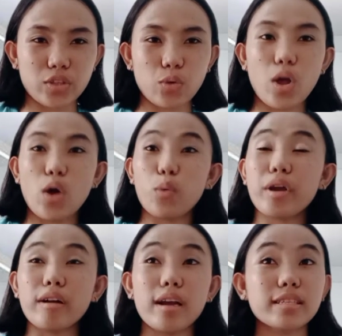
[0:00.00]
So we
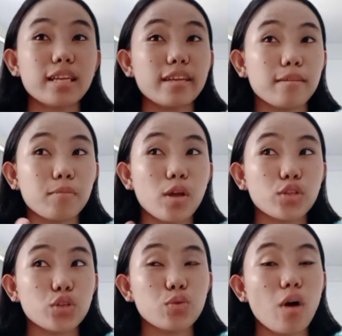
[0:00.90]
are asking them
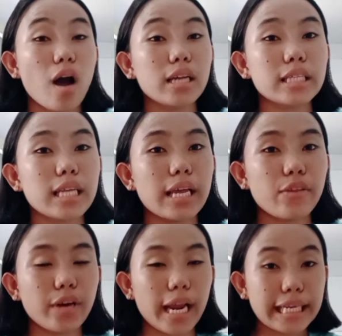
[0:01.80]
to ask
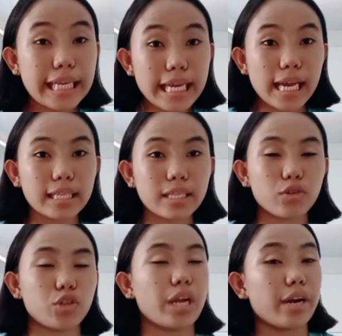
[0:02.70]
their ideas, to
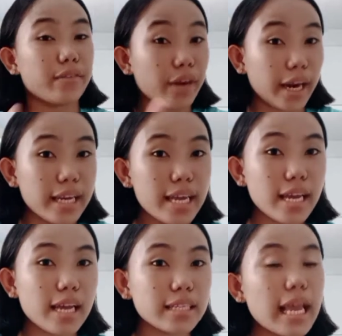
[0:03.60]
share their
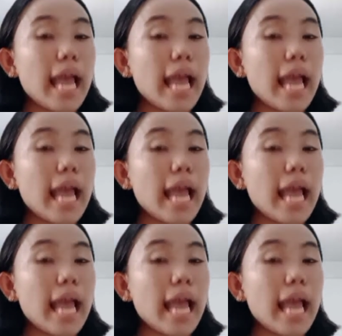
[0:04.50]
ideas,